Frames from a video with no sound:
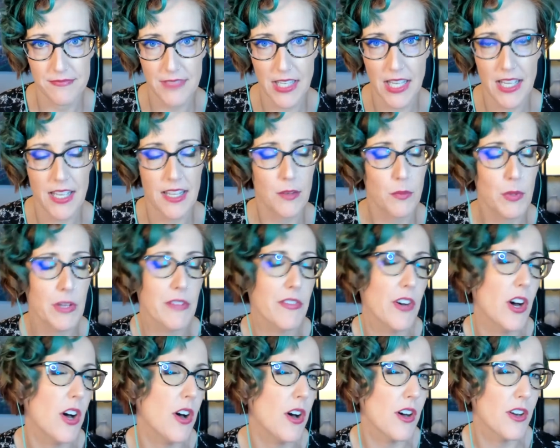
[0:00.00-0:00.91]
And
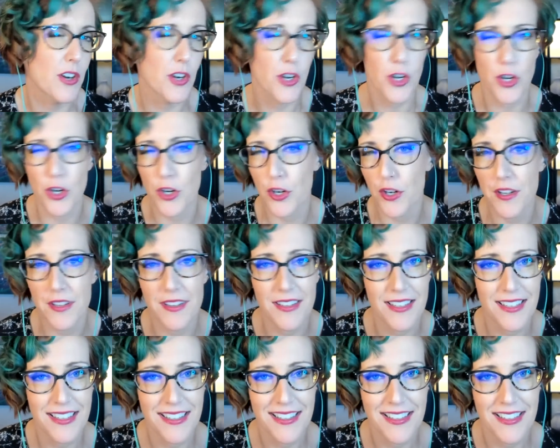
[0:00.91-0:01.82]
we've all heard
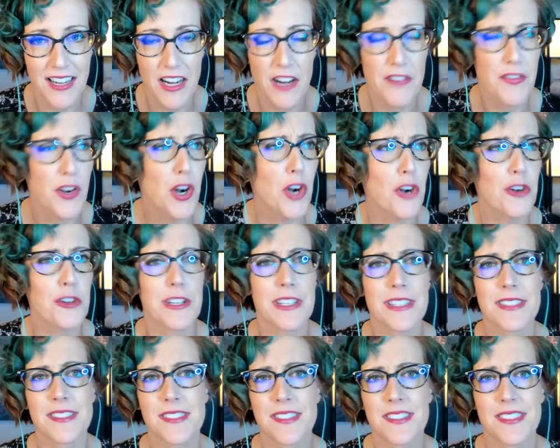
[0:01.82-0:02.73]
of
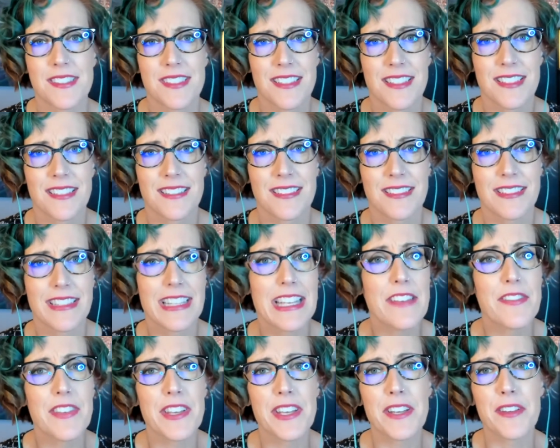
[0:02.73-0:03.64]
artists
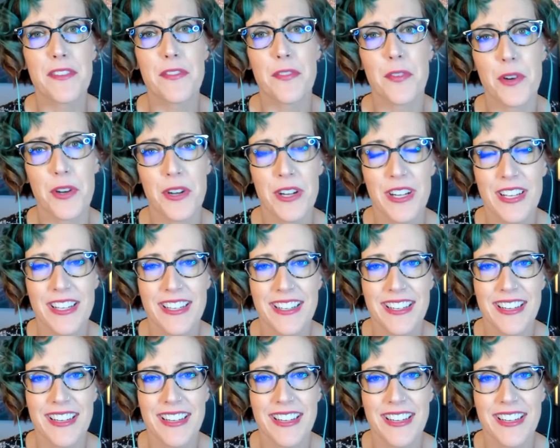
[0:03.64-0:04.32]
leaving for